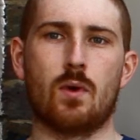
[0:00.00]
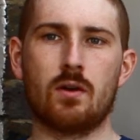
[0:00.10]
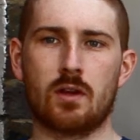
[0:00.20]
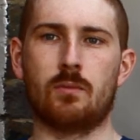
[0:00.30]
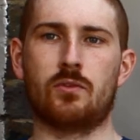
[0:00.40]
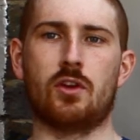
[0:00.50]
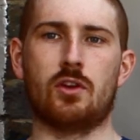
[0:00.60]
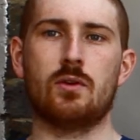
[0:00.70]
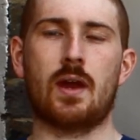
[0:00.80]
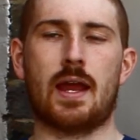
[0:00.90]
welcome
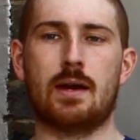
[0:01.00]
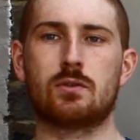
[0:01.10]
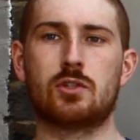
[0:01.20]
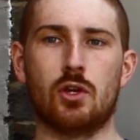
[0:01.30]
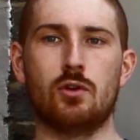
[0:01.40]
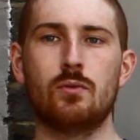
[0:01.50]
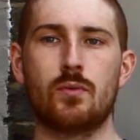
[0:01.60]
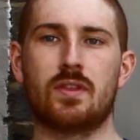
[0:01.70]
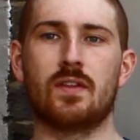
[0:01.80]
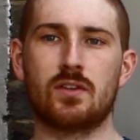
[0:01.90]
to How To
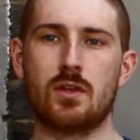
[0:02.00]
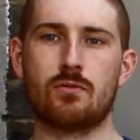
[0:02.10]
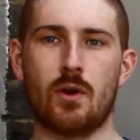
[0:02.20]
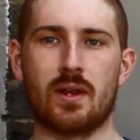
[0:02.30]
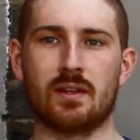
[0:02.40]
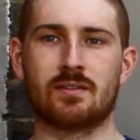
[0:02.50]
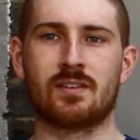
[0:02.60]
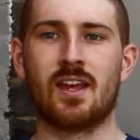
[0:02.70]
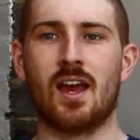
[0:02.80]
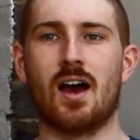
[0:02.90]
with London Youth Rowing.
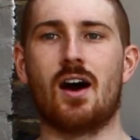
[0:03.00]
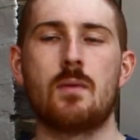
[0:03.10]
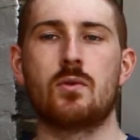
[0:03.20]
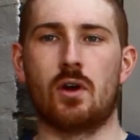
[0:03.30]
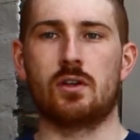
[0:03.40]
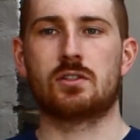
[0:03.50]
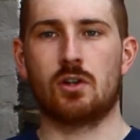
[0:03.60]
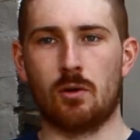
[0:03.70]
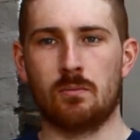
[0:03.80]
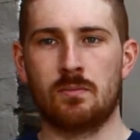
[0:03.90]
I'm your host
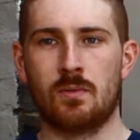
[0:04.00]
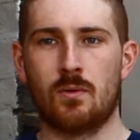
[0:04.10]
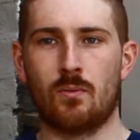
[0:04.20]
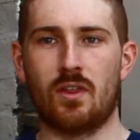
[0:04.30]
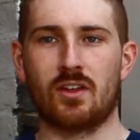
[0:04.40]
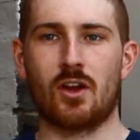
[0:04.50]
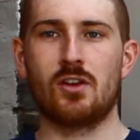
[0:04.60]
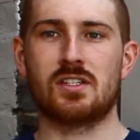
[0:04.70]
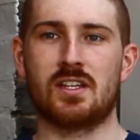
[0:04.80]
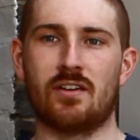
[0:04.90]
Tom, one of the
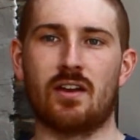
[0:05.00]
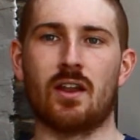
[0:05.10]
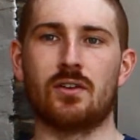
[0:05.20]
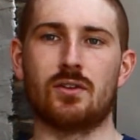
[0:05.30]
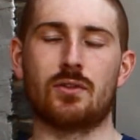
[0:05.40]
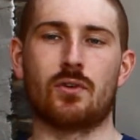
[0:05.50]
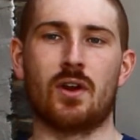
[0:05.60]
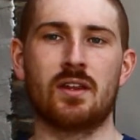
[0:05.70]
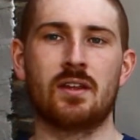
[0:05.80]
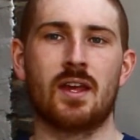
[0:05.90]
coaches here at London Youth
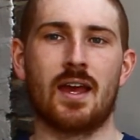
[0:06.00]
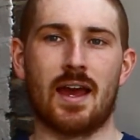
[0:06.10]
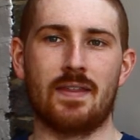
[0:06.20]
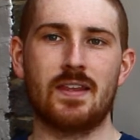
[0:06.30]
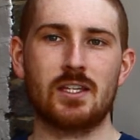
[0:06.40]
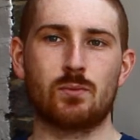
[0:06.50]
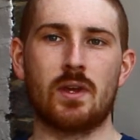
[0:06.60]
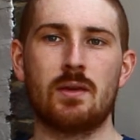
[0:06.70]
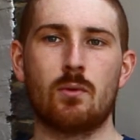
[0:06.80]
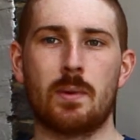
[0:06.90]
Rowing, and this
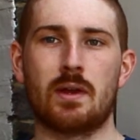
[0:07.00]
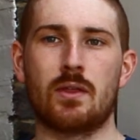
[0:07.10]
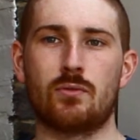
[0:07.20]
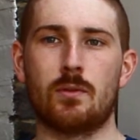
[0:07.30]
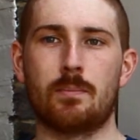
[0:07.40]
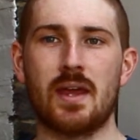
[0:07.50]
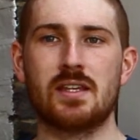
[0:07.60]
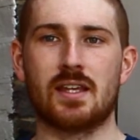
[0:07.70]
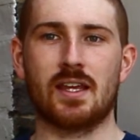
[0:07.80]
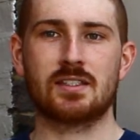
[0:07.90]
week we'll be going through the
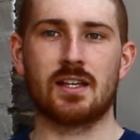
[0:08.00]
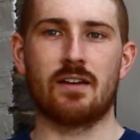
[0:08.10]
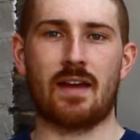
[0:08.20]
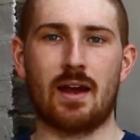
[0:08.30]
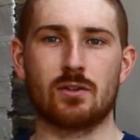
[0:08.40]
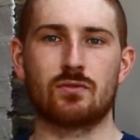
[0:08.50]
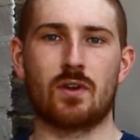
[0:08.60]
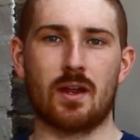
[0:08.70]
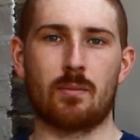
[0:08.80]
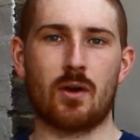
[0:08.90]
basics of how to write a